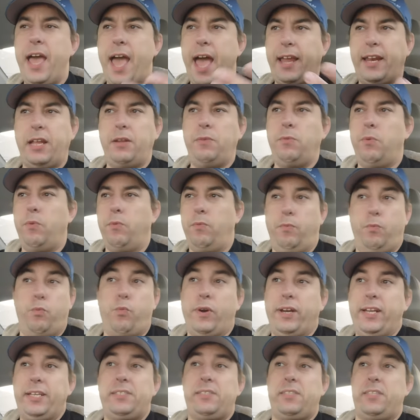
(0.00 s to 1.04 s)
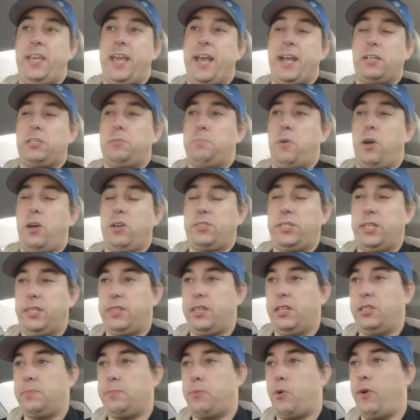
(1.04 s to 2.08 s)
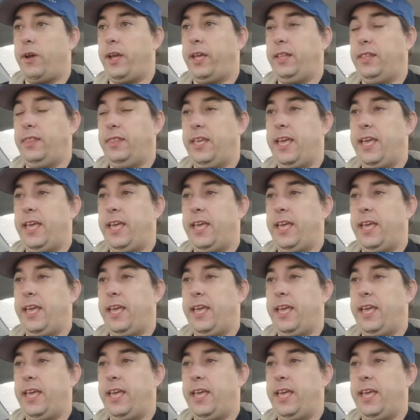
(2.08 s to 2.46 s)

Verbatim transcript: And then what is the Xbox at this point?